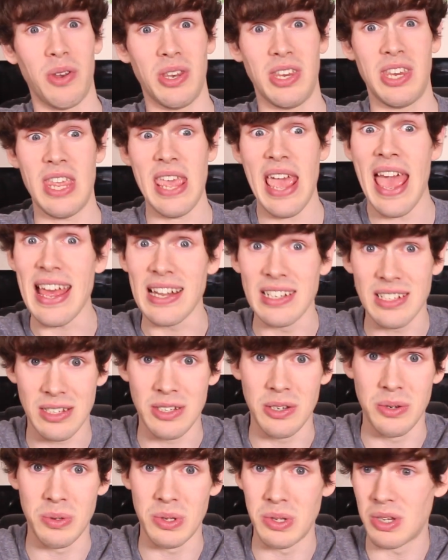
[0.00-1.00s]
And
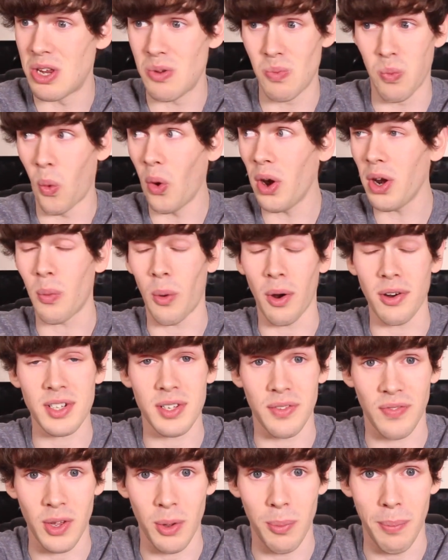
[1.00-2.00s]
yes, you want to
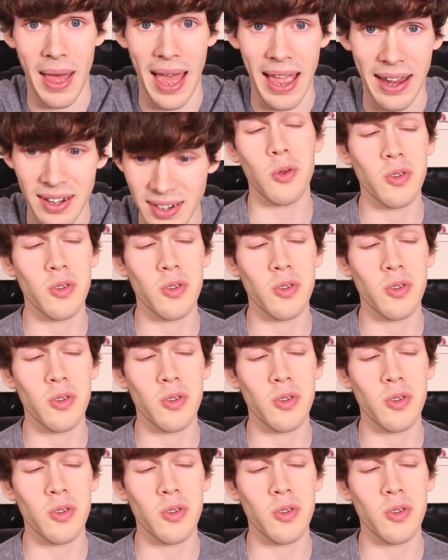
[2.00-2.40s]
watch the film back.